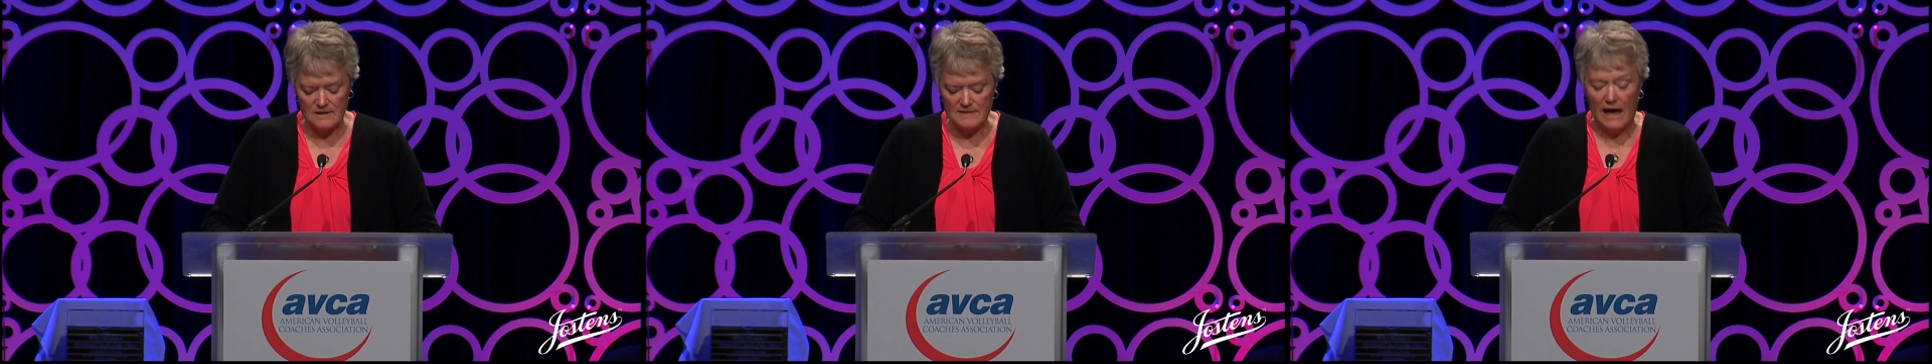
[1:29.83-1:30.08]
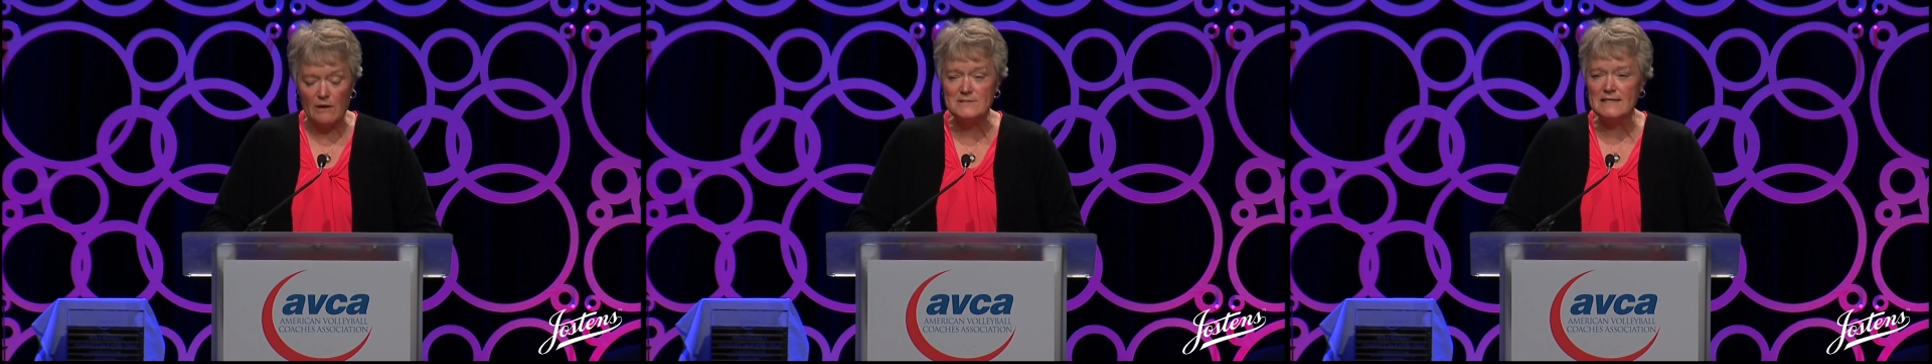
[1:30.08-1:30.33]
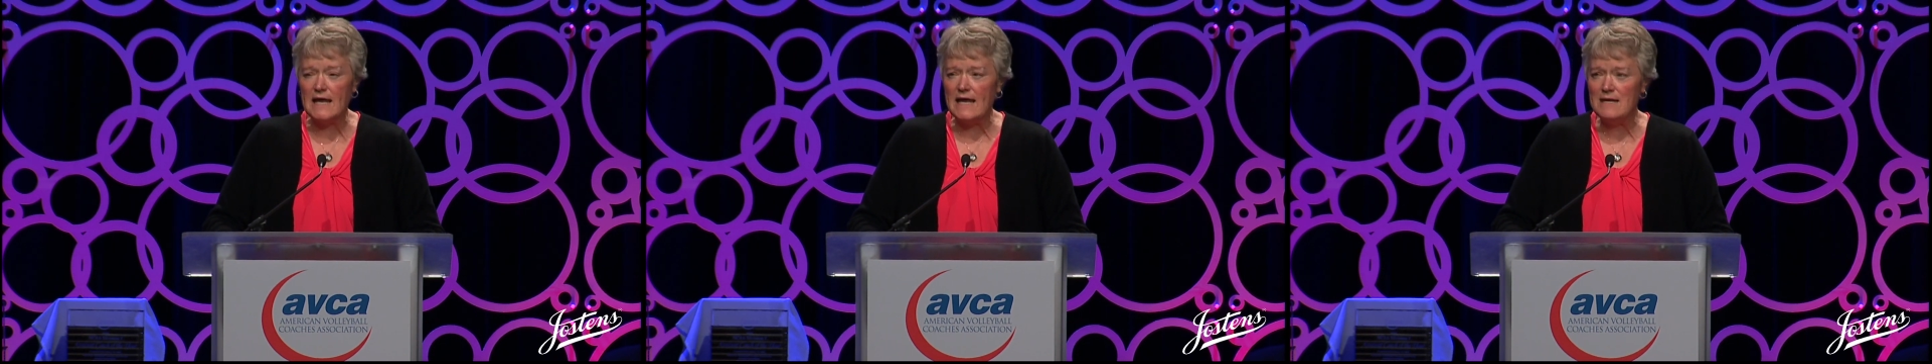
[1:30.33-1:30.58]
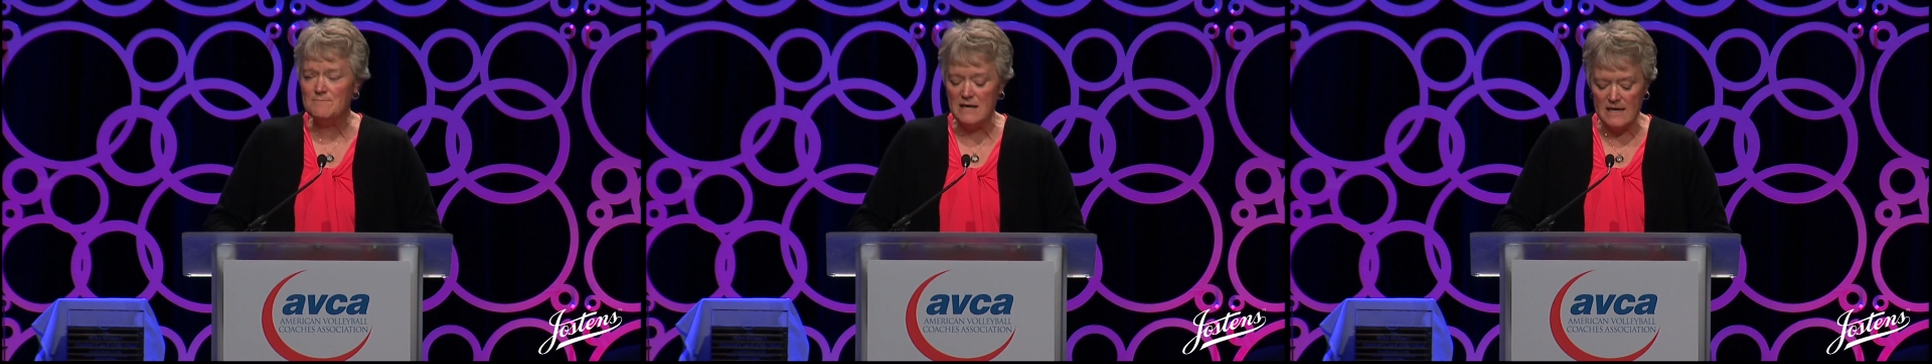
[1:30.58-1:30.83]
That was an
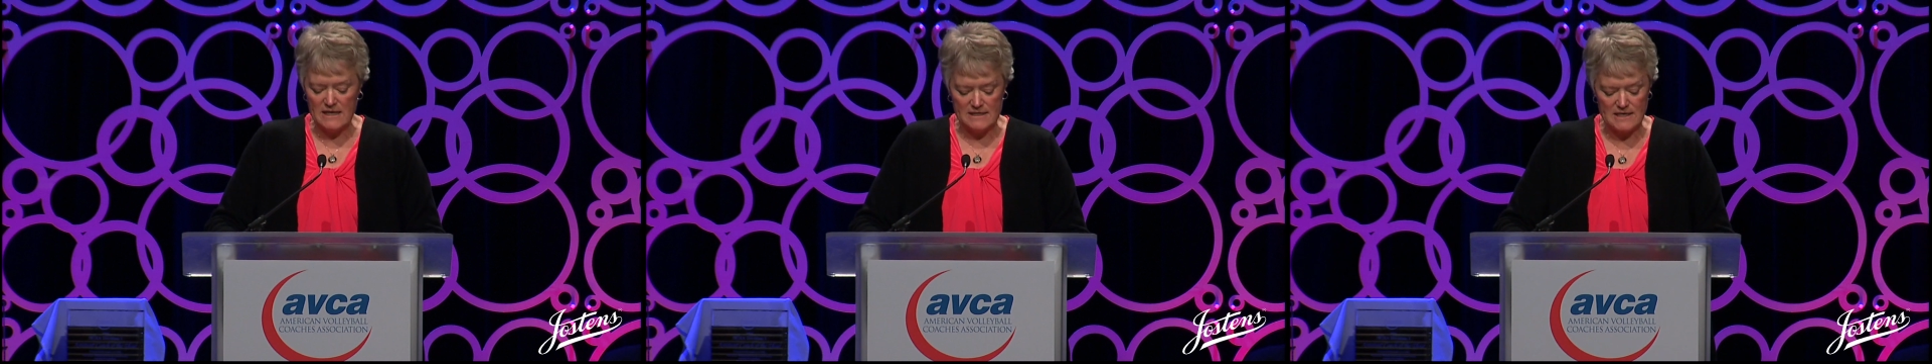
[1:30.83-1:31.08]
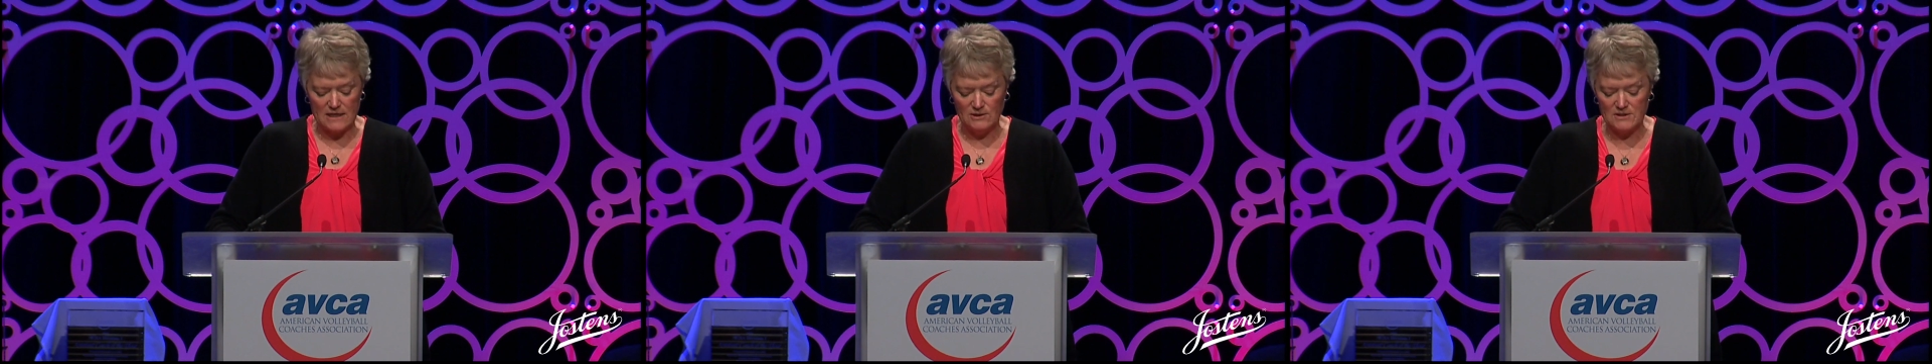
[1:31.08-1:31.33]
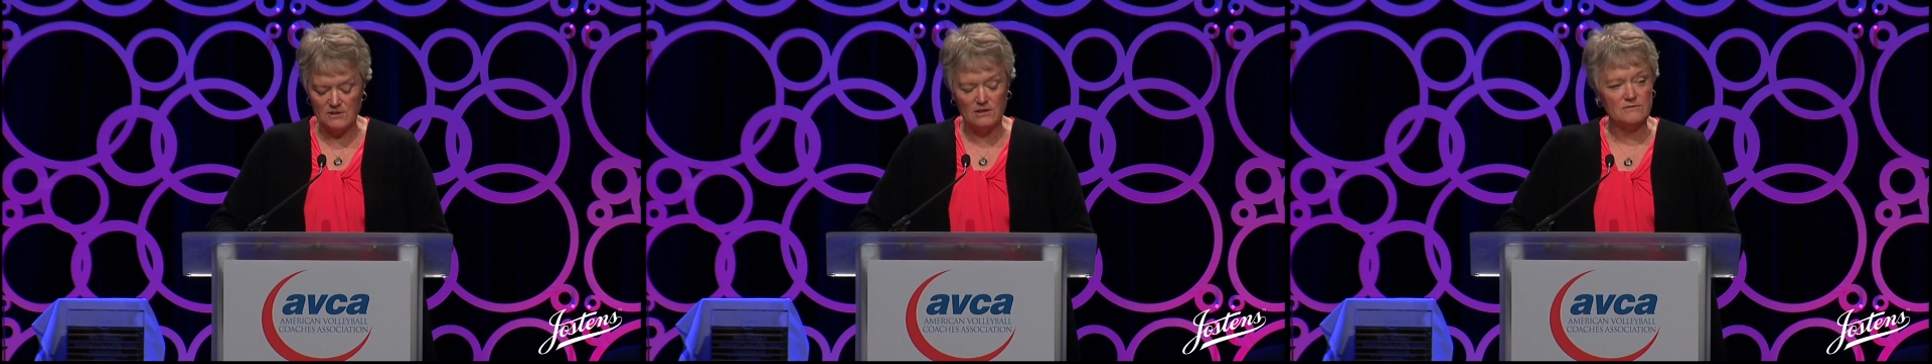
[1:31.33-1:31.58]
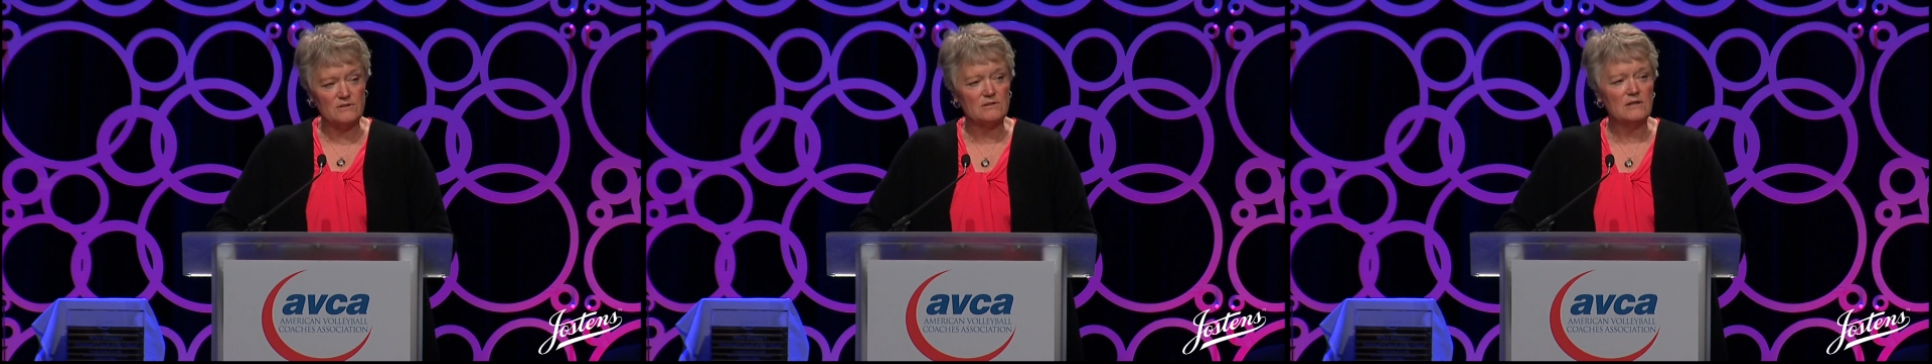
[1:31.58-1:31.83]
amen as I looked
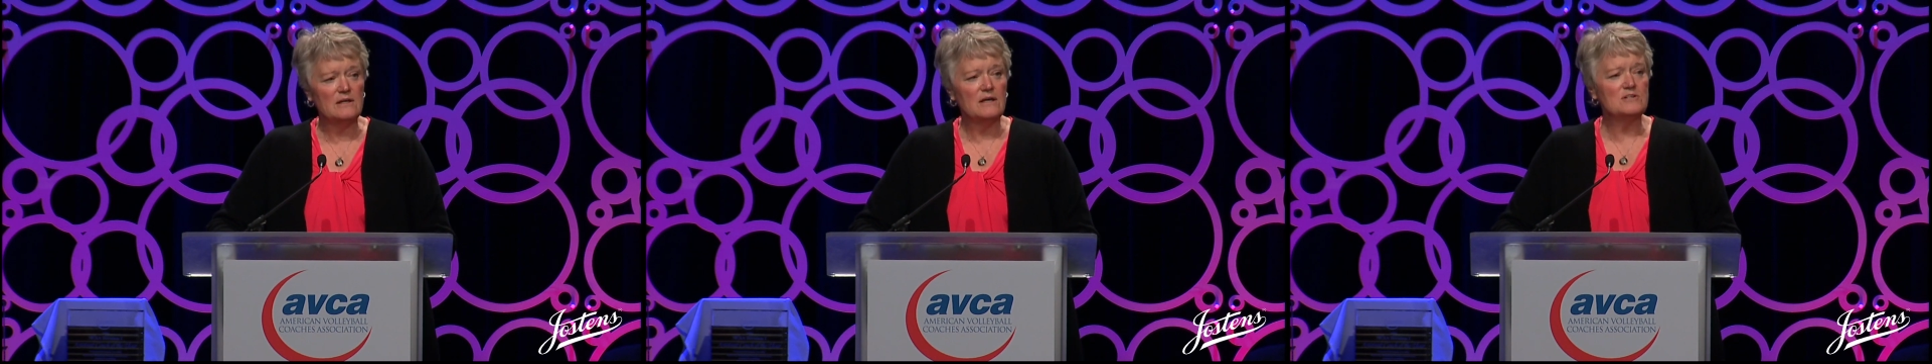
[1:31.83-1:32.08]
over